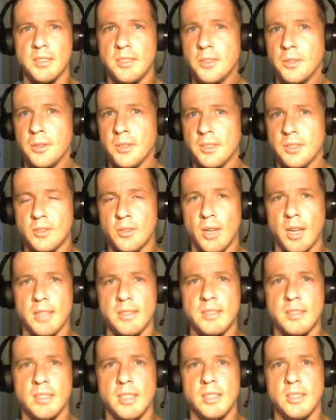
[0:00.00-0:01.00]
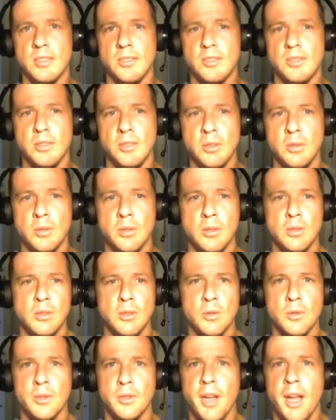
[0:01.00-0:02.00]
during stress is to
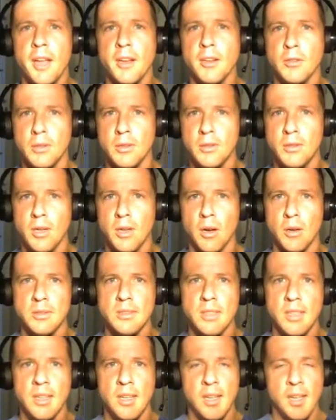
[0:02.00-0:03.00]
create glucose,